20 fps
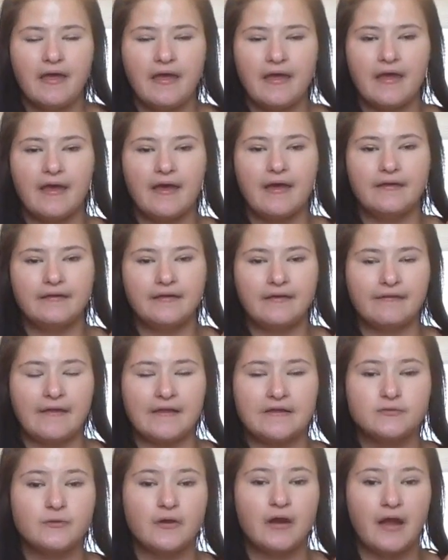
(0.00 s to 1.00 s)
And
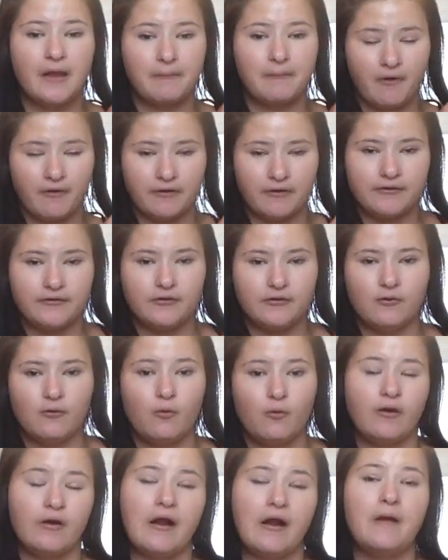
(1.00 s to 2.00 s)
that's what I'm going to do,
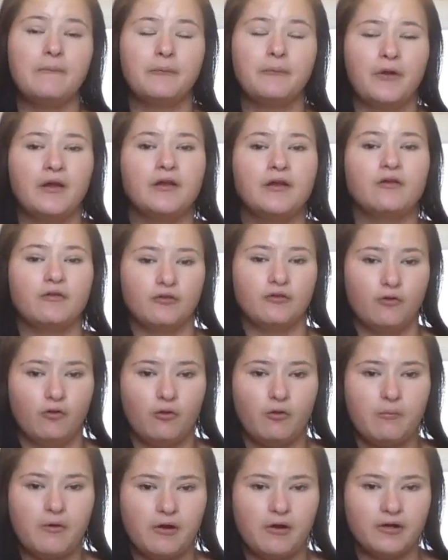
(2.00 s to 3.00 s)
or I'm bringing
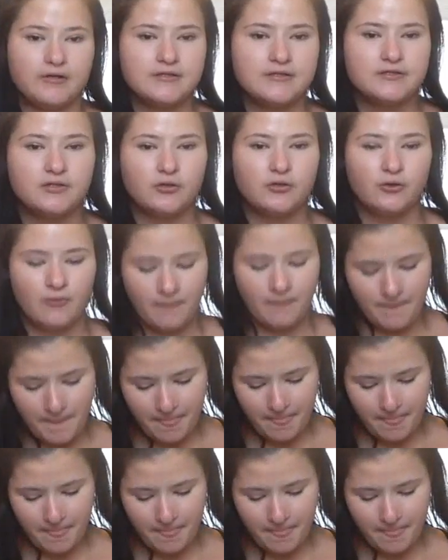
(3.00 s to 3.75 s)
granola bars too.